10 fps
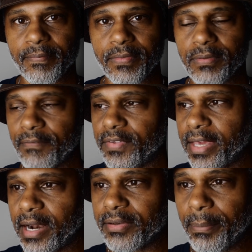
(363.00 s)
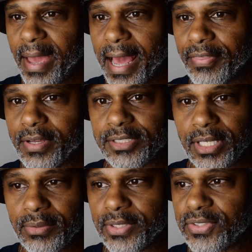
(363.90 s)
You have to get on the path,
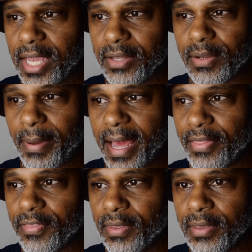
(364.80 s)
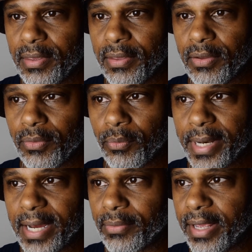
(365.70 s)
continue to stay on the path
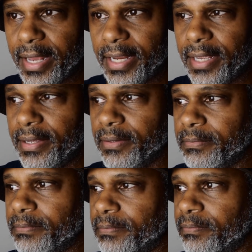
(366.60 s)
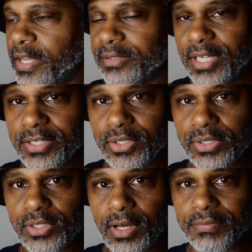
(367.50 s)
without any
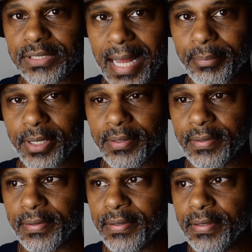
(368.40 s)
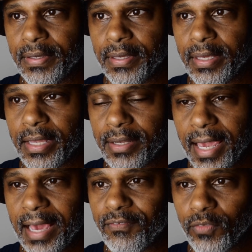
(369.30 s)
intentions of stopping. And you
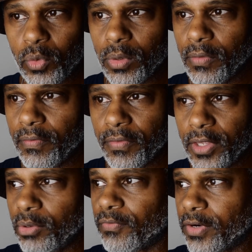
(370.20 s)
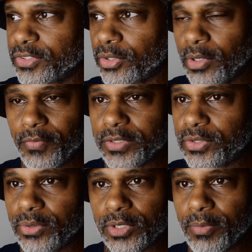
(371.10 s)
can't fool the universe. The universe is
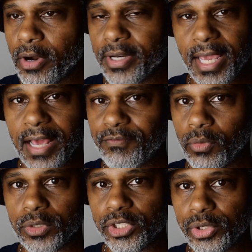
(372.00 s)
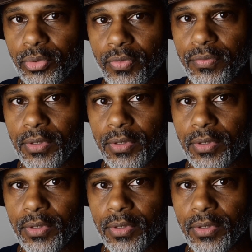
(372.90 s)
too smart. You can't fool the truth.